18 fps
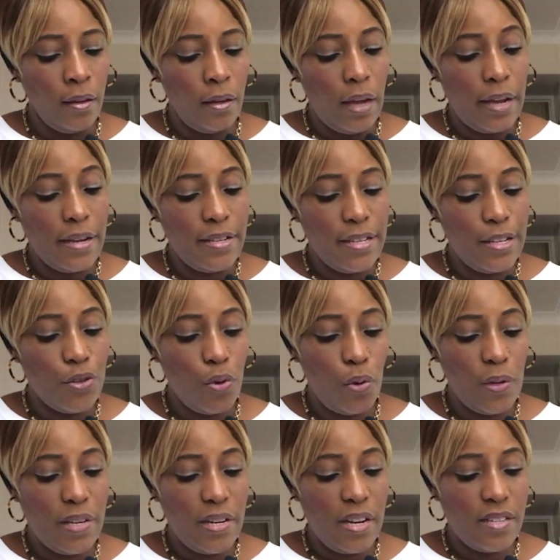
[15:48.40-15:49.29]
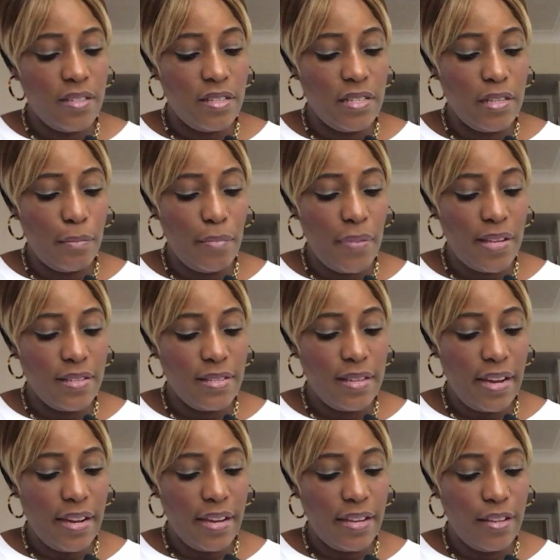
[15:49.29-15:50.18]
And it says holiness is the
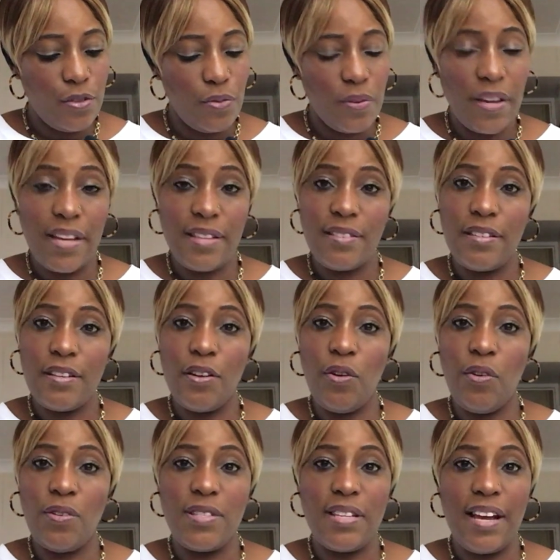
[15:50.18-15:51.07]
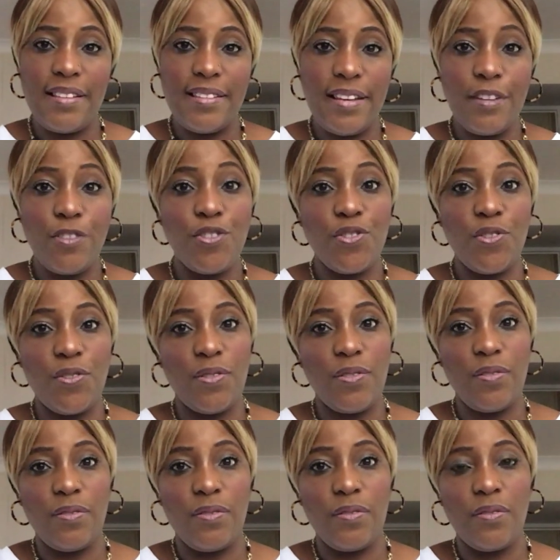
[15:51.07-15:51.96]
master key to getting God's attention.
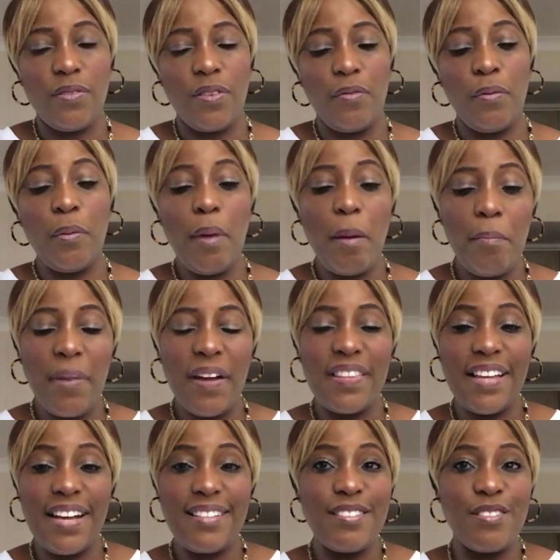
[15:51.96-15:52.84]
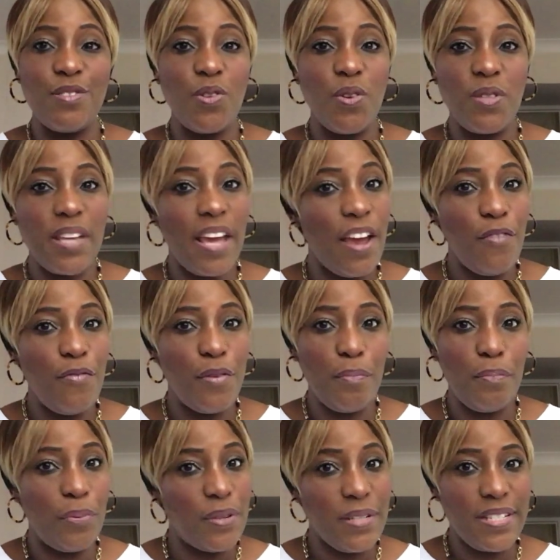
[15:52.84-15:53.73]
Remember that it's not
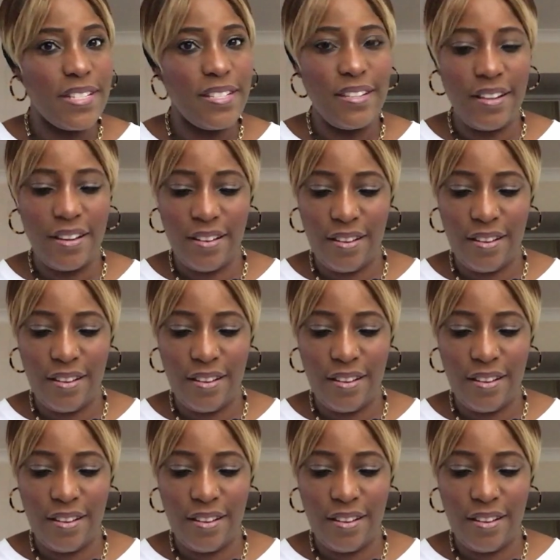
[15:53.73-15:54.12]
everybody